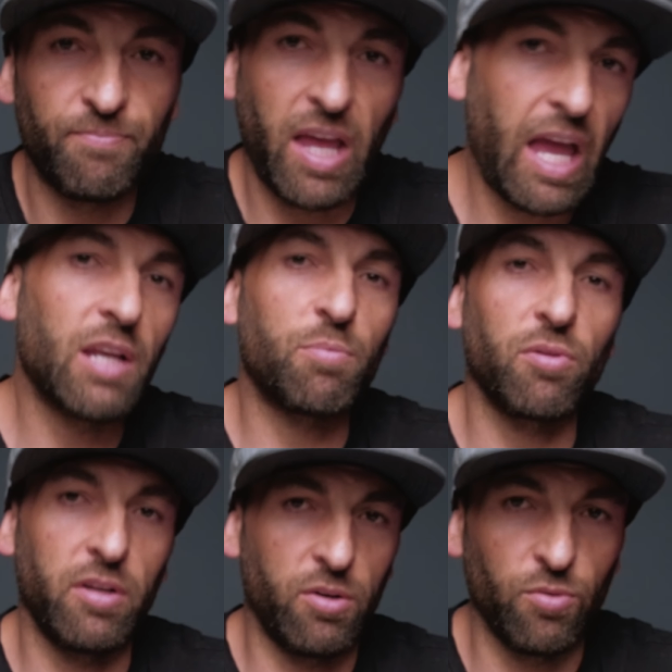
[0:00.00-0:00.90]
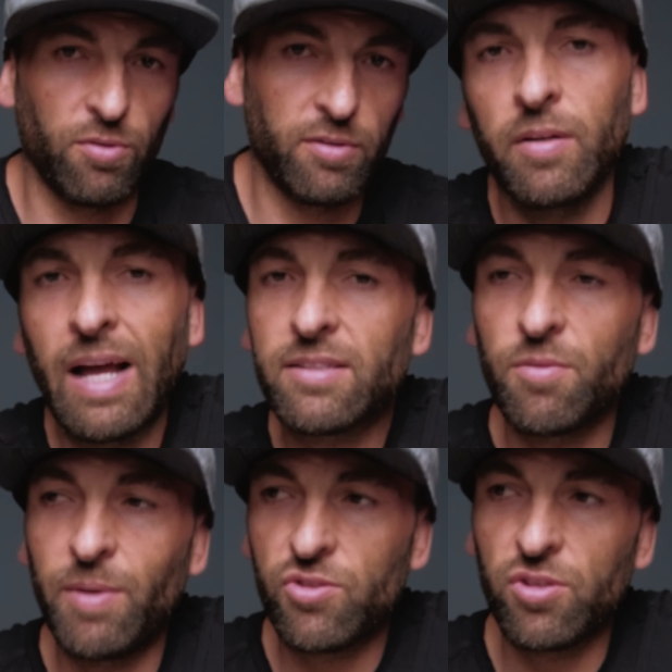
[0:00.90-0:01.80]
And pretty cool. Not to
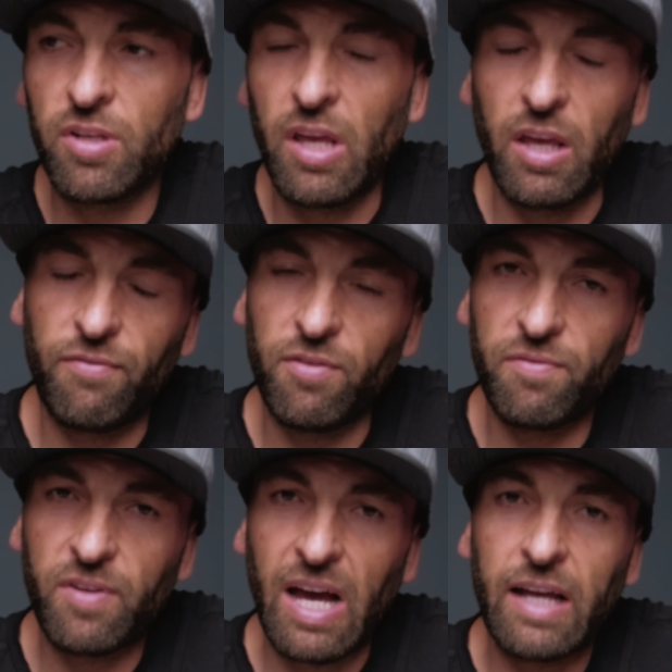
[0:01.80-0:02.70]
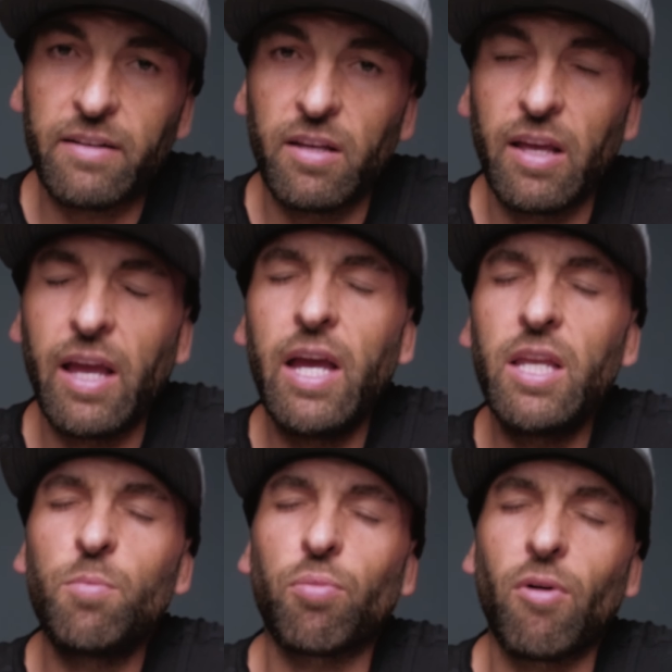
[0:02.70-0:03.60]
mention, if you've got
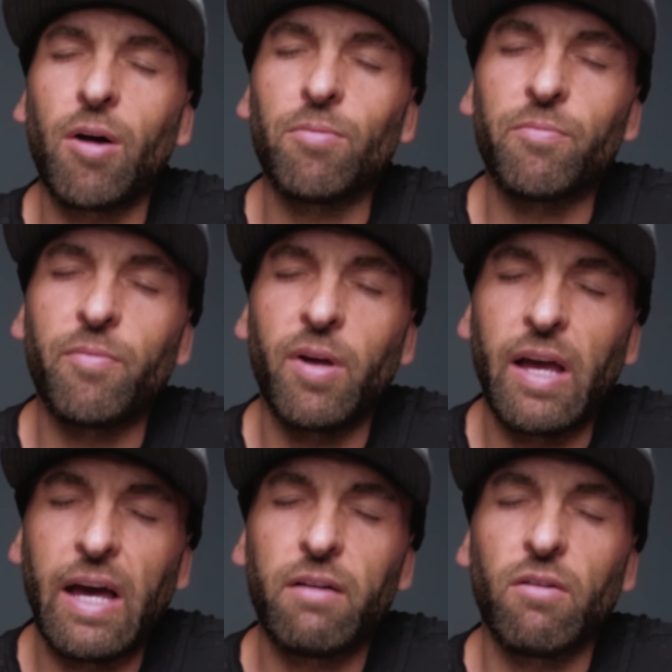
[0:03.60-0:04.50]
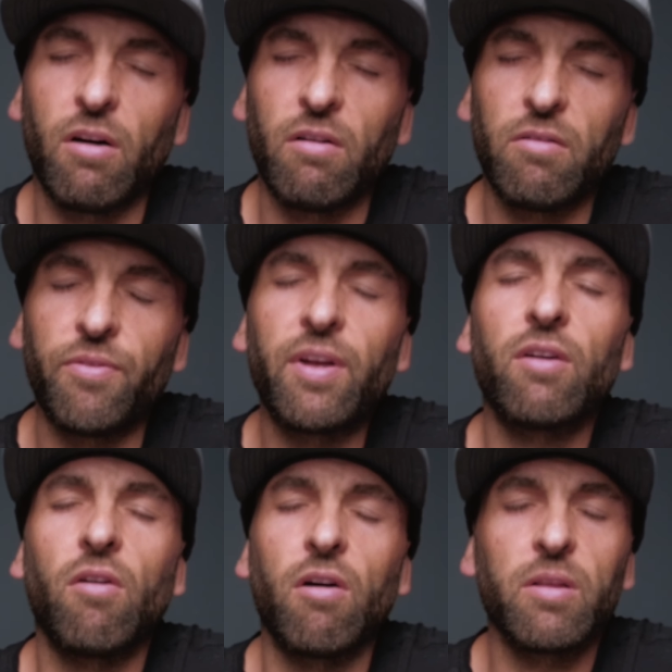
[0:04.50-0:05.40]
any problem at all, there
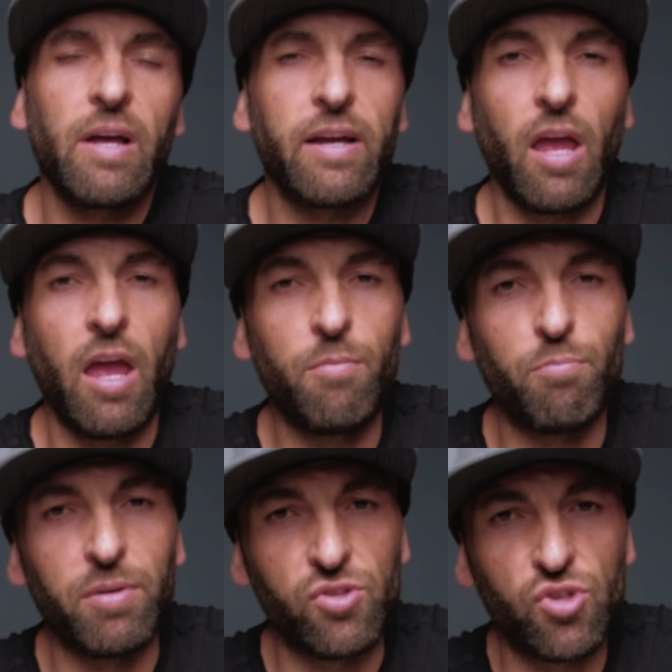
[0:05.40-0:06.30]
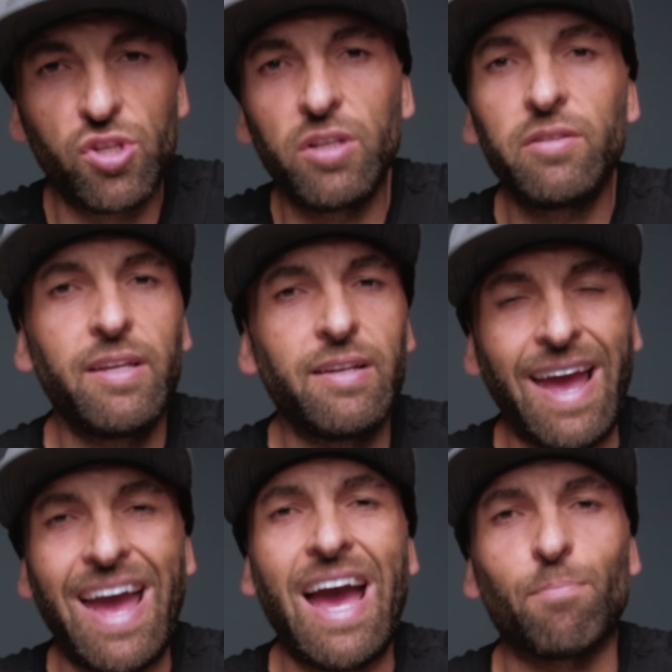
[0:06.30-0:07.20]
are like a bajillion
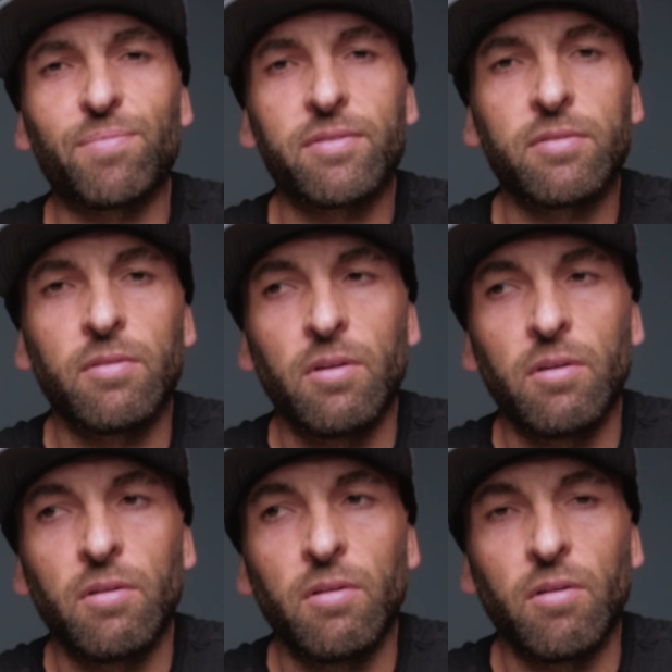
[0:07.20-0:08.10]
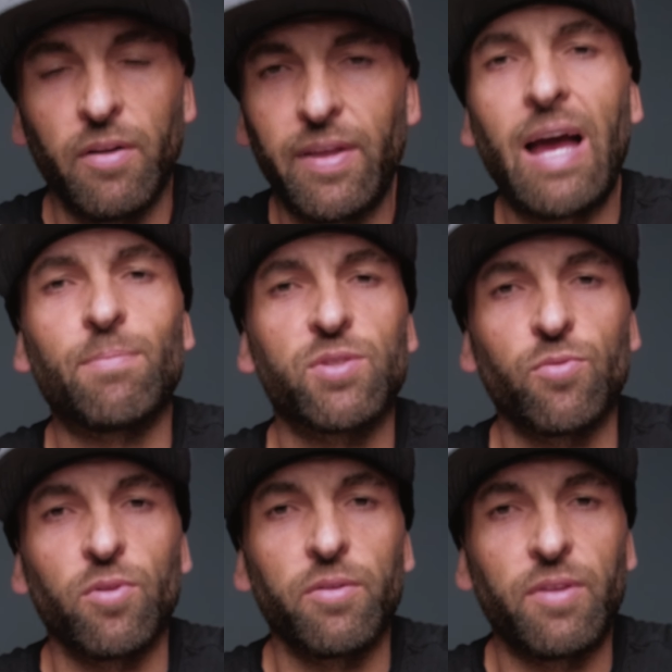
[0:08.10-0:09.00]
apps on the App
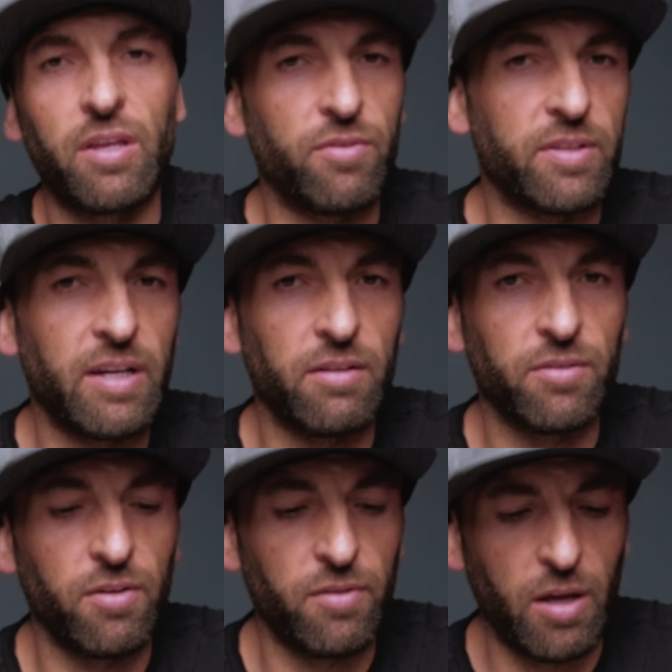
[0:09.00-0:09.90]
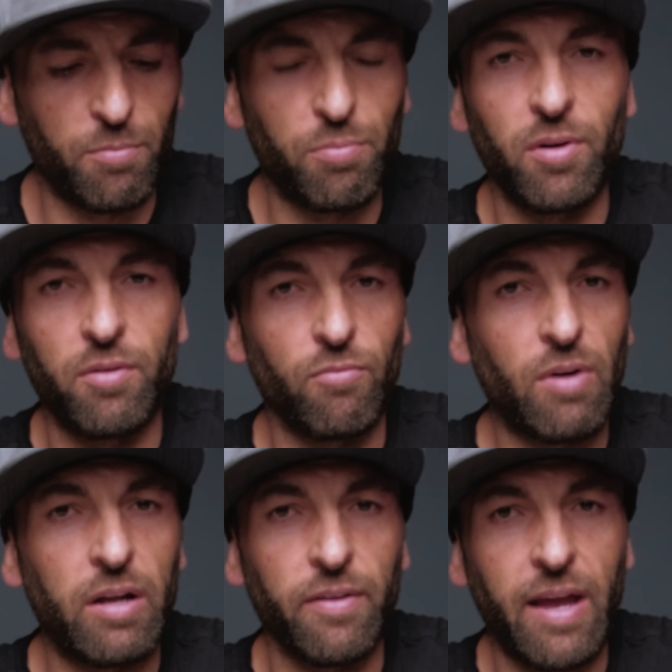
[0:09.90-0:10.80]
Store that you can download and put
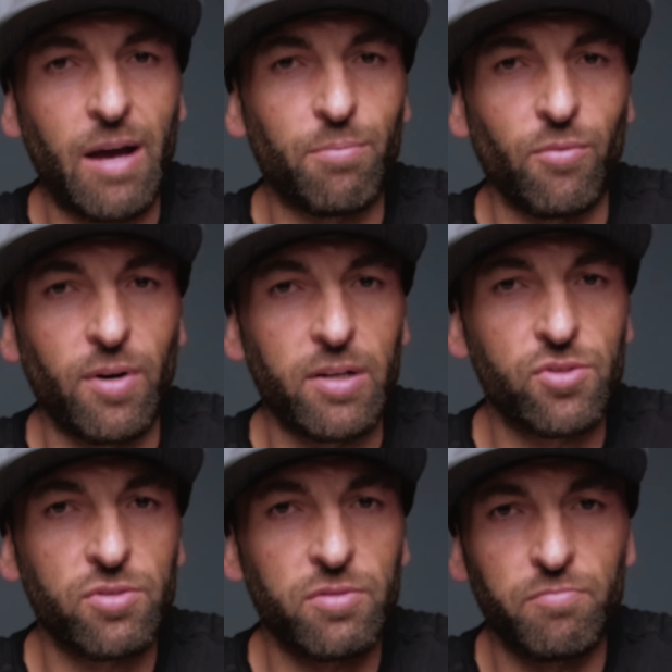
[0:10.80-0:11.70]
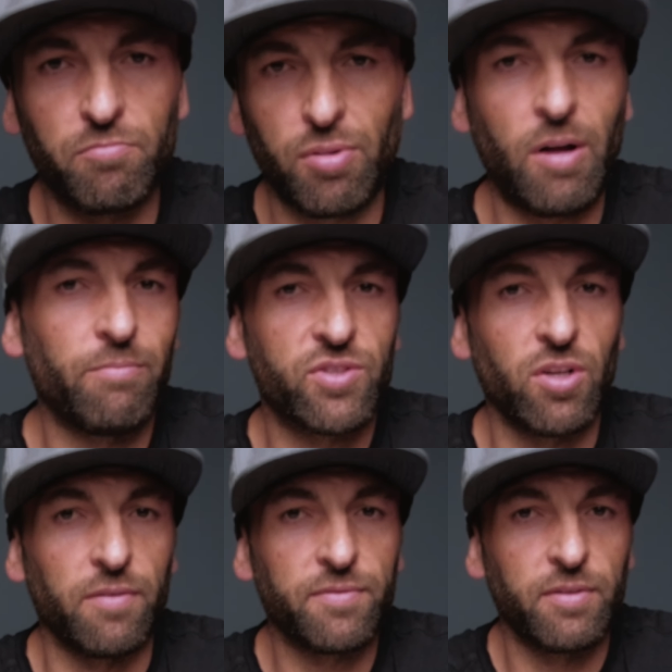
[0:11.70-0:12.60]
right on the Apple Watch. Problem
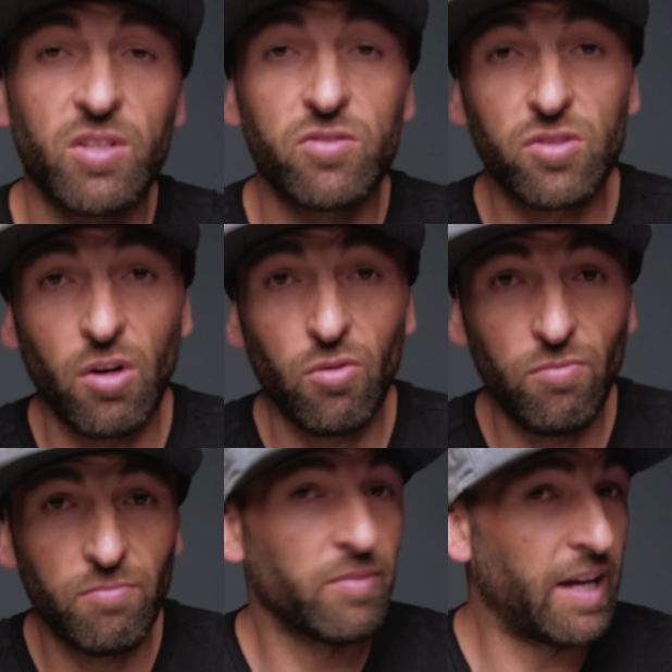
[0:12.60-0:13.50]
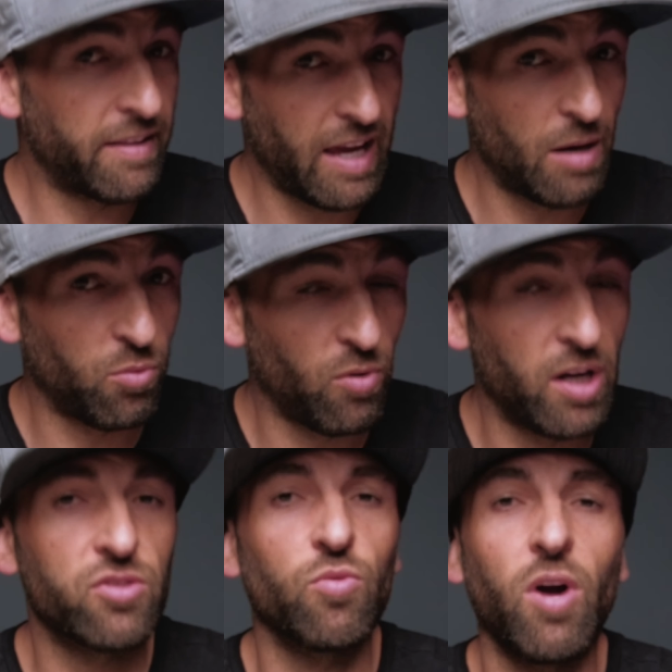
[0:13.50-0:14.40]
solved. So, like the Apple
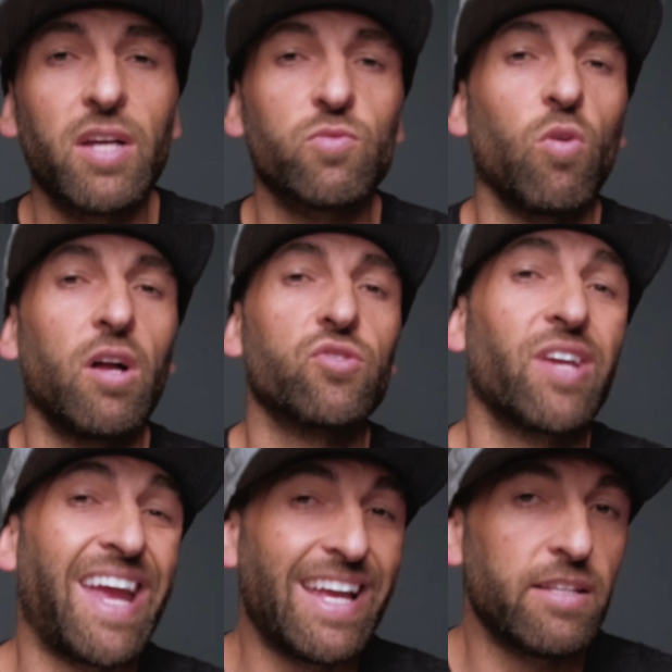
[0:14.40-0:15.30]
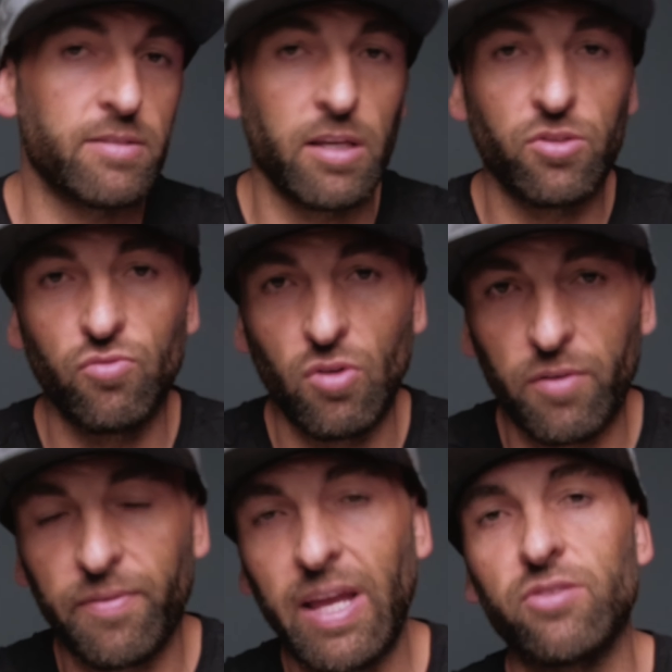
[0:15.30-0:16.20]
Watch, the Wyze Watch can send you
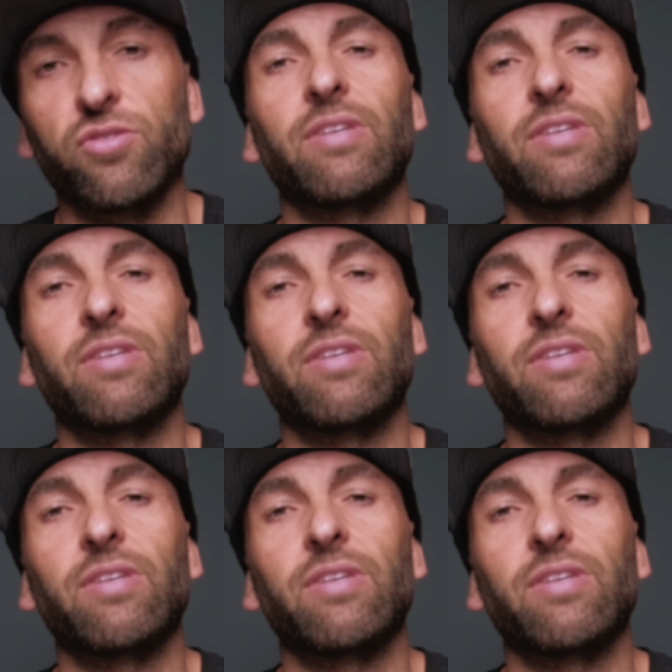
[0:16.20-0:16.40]
notifications.